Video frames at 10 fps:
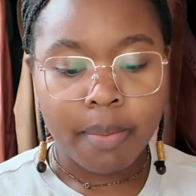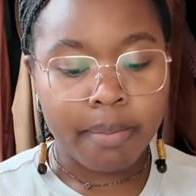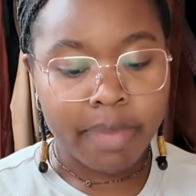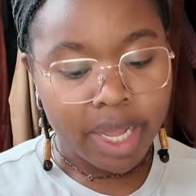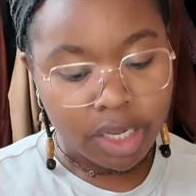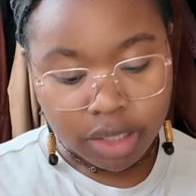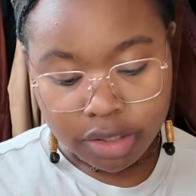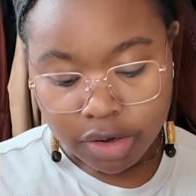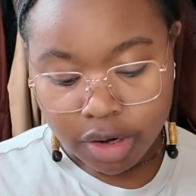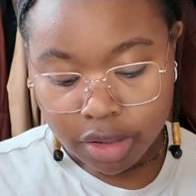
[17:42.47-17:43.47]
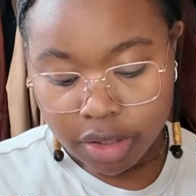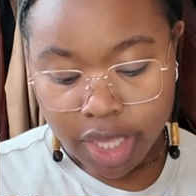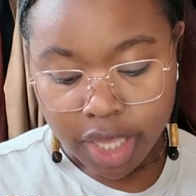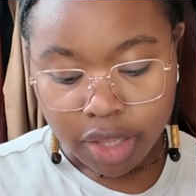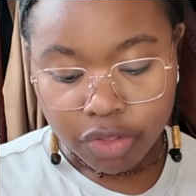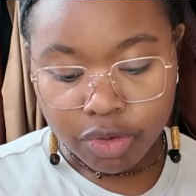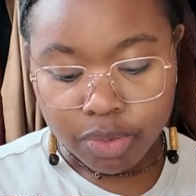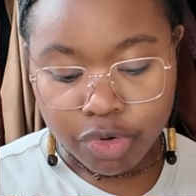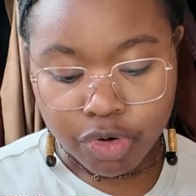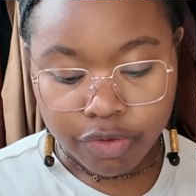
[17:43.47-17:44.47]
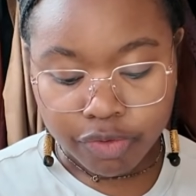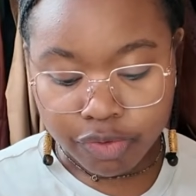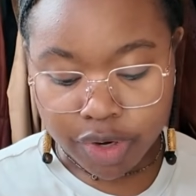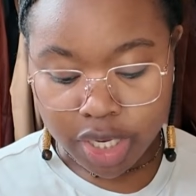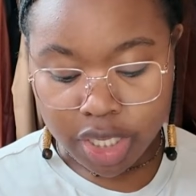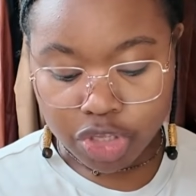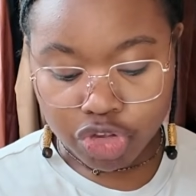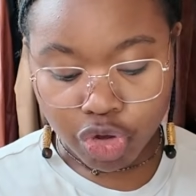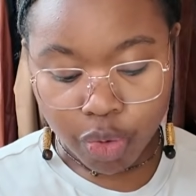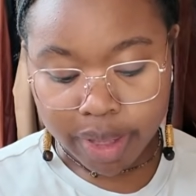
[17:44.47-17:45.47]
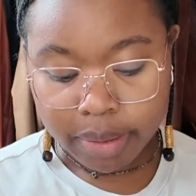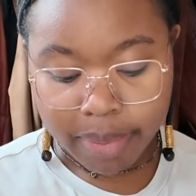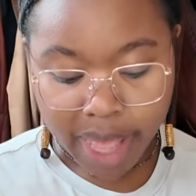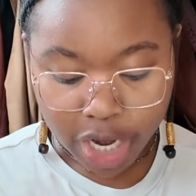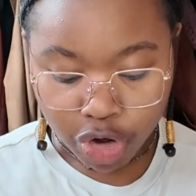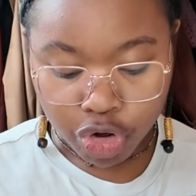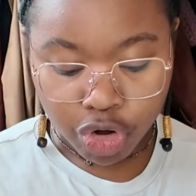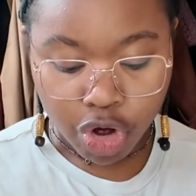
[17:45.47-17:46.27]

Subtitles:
Might start looking into more free sewing pattern